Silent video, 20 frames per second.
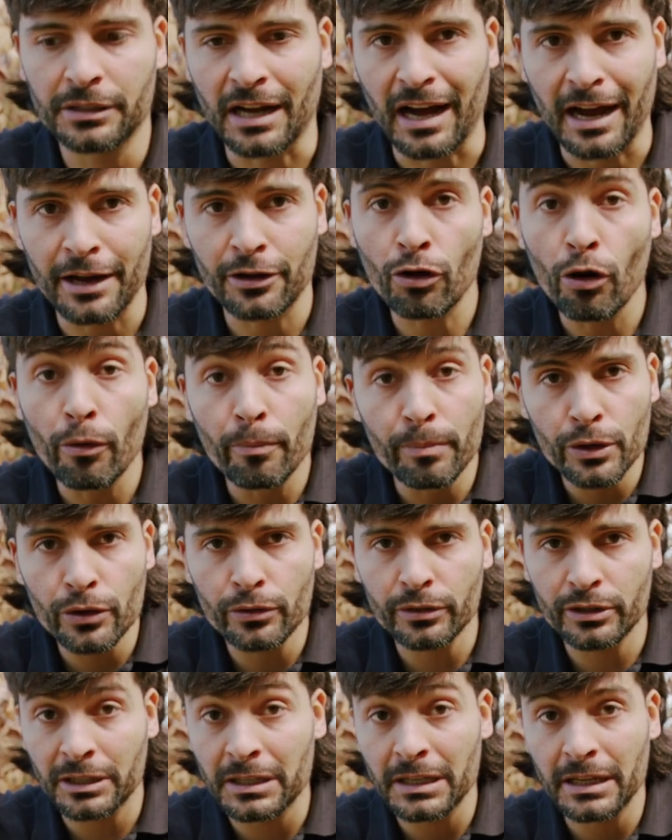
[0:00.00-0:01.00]
I
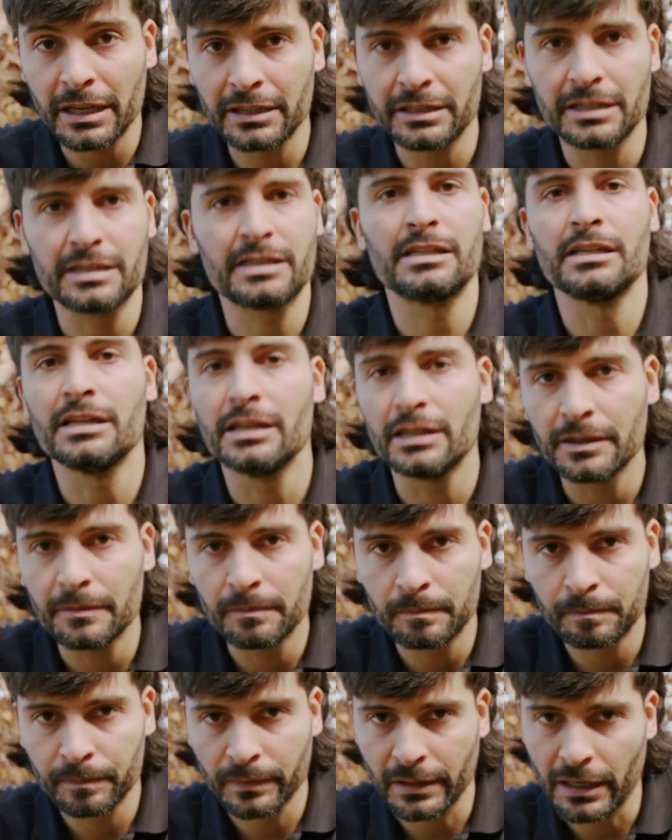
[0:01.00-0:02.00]
commute in the city.
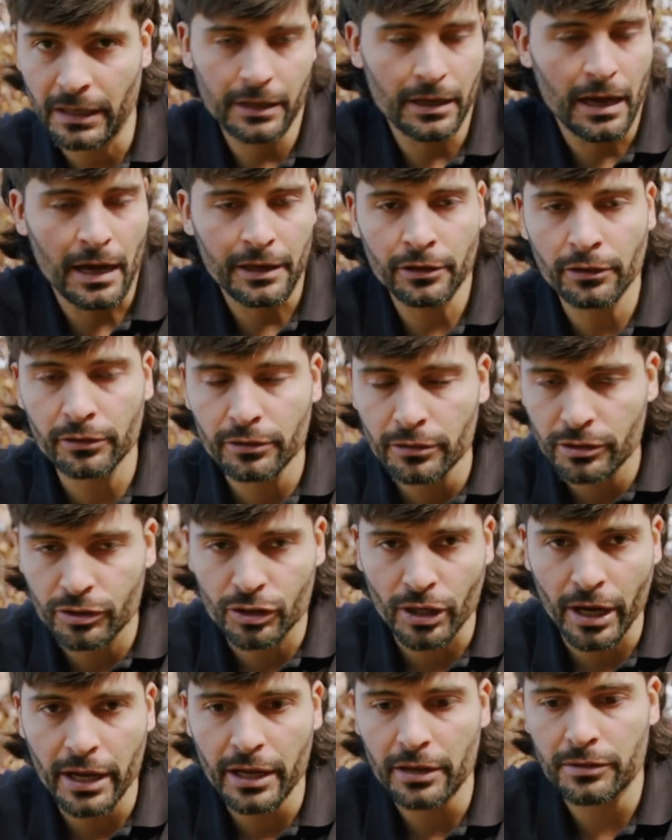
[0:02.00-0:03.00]
I, I don't do
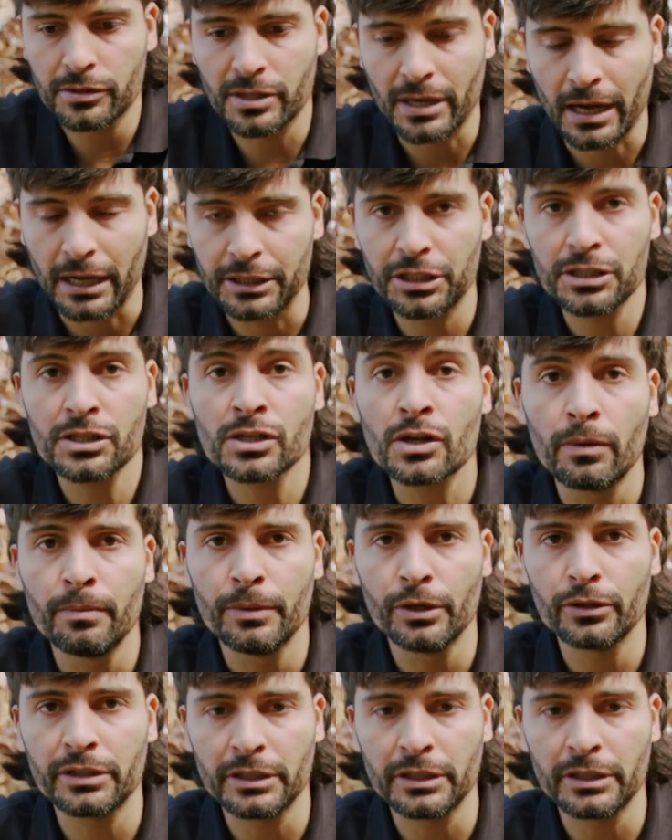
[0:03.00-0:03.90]
trails, I just commute